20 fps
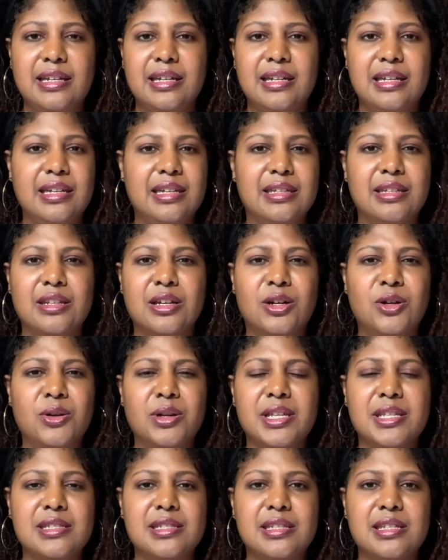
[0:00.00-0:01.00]

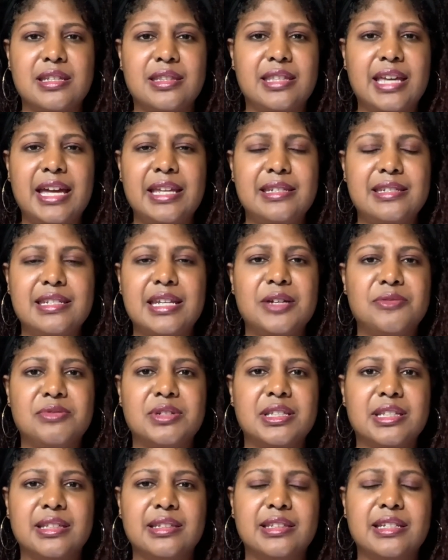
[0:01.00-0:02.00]
That
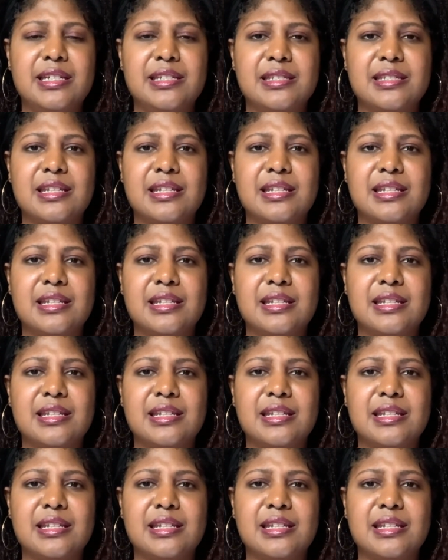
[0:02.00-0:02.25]
definitely leads